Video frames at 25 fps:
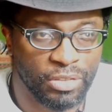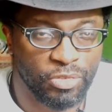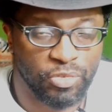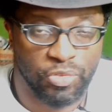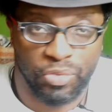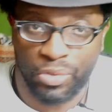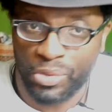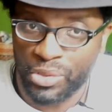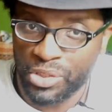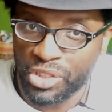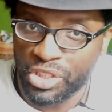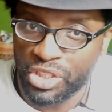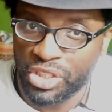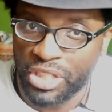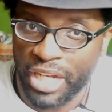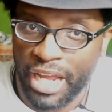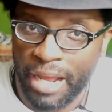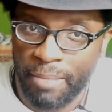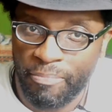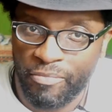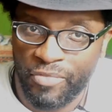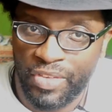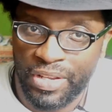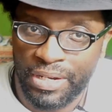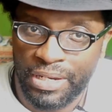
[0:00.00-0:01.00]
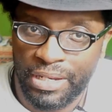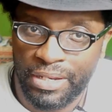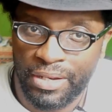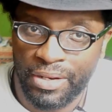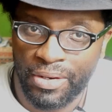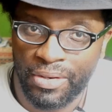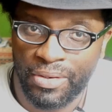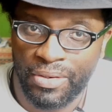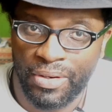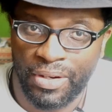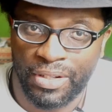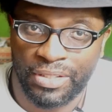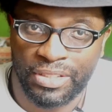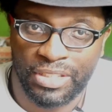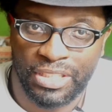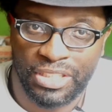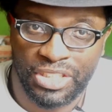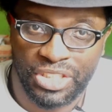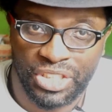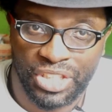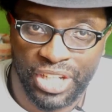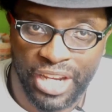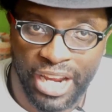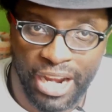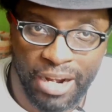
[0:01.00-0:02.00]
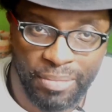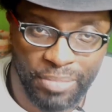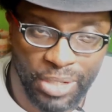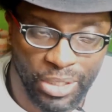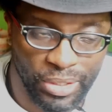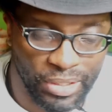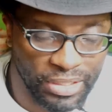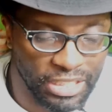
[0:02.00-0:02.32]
full stop video on this camera